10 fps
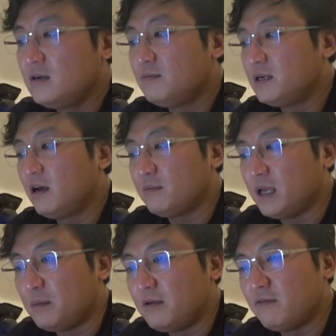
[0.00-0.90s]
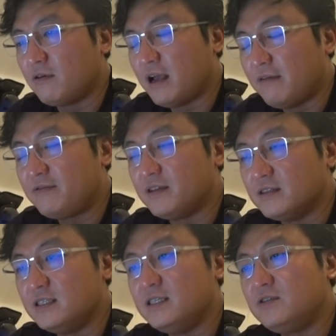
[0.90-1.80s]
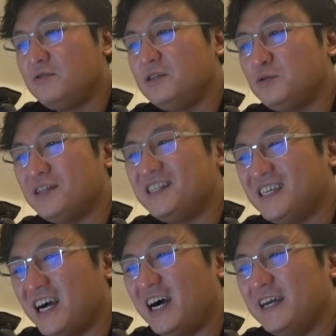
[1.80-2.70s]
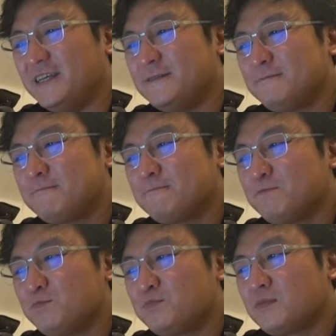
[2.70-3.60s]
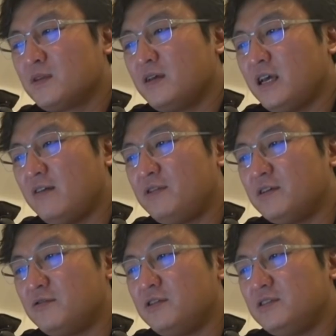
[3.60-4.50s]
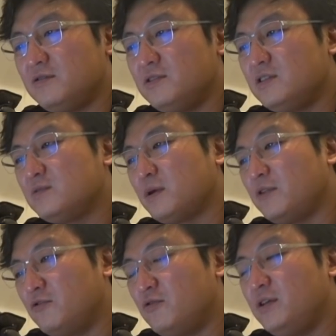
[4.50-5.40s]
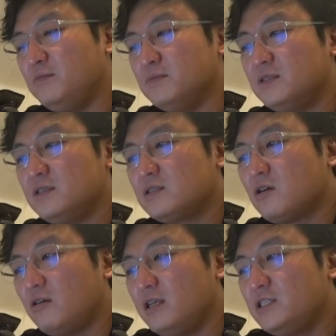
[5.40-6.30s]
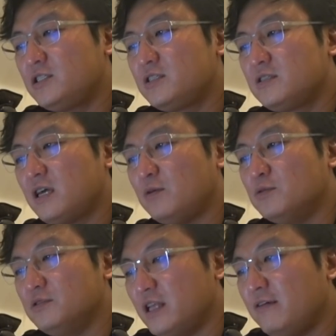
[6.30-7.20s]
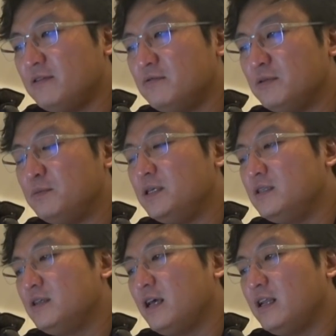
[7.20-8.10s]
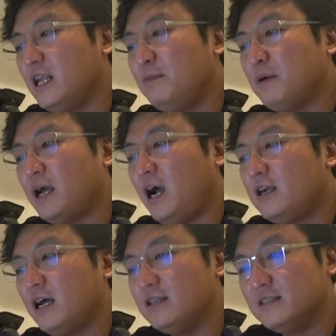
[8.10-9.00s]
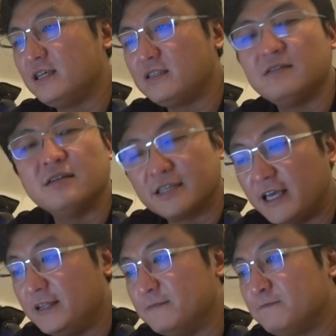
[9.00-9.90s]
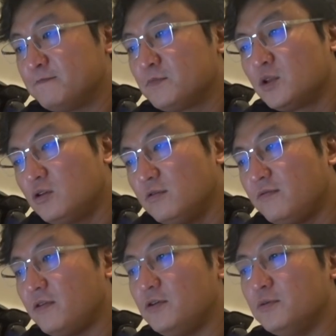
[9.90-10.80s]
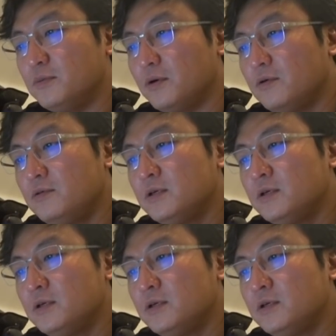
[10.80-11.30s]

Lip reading: but now I'm aiming for a F30 320i. Having a 3 Series is my dream since college. I will never repeat and let my heart unsettle again. Good for you, bro.